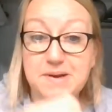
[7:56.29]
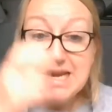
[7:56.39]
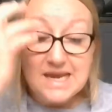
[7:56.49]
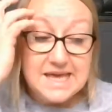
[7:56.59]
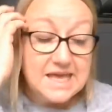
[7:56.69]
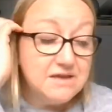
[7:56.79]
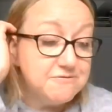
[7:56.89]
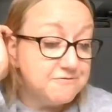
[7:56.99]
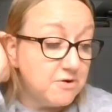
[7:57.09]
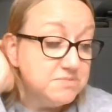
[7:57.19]
plea
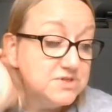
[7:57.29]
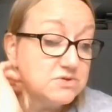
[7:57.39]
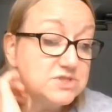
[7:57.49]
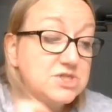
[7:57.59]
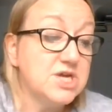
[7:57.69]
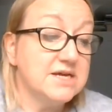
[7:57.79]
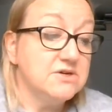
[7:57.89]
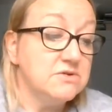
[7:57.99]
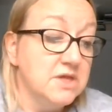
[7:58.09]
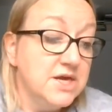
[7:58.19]
from Dr.
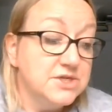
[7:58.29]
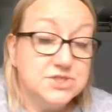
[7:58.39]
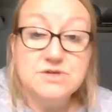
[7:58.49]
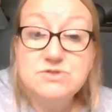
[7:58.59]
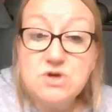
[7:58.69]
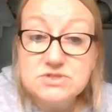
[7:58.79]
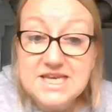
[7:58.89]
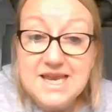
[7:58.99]
Jekyll to Dr.